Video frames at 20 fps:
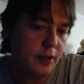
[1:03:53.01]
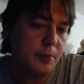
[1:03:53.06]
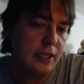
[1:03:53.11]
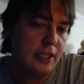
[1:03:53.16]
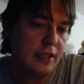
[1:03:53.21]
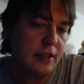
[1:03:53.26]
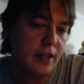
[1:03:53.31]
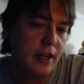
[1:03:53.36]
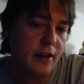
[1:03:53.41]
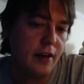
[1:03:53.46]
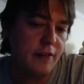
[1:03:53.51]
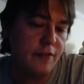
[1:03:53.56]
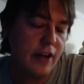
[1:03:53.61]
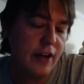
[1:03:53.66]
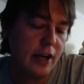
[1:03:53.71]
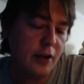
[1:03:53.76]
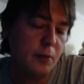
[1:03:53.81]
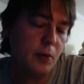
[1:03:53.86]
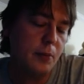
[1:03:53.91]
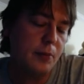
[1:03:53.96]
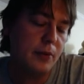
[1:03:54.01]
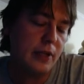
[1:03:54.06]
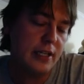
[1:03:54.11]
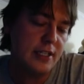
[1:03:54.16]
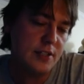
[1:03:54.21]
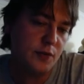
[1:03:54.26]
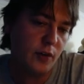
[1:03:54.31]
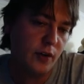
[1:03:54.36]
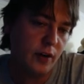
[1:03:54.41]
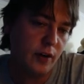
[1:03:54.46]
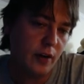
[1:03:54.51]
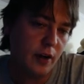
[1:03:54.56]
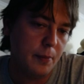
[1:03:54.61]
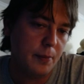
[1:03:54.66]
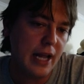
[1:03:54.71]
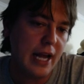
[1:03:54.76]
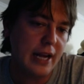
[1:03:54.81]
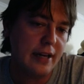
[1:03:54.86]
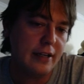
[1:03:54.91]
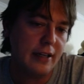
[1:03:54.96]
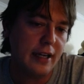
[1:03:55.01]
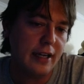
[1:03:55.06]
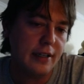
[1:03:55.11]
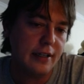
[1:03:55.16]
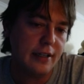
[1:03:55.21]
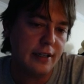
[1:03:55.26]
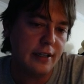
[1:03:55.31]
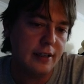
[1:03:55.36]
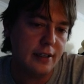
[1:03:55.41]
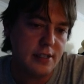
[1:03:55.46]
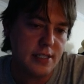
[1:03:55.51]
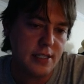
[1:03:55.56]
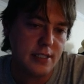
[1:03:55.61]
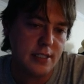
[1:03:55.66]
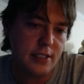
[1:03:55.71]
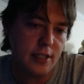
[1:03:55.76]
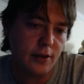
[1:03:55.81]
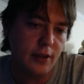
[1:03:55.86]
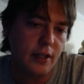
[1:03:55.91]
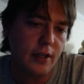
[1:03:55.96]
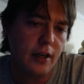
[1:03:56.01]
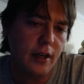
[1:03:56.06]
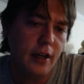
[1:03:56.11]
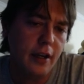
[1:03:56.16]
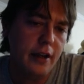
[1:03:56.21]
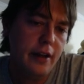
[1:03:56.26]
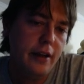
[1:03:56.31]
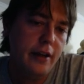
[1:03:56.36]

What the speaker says: can be a valuable place for a black knight in the Sicilian,